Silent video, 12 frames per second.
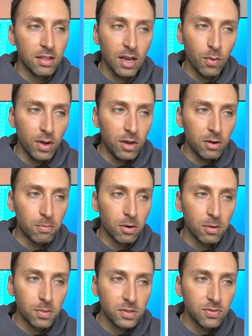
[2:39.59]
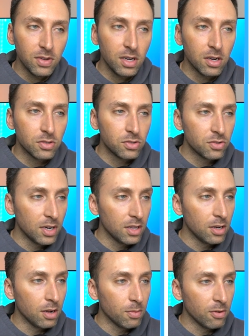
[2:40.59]
That way you could purposefully constrain
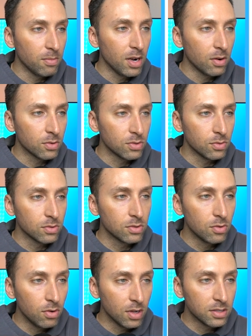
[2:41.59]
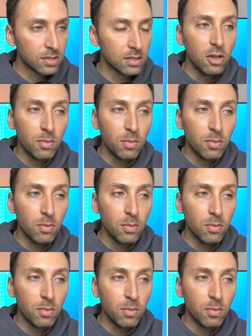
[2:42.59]
the number of medical school students.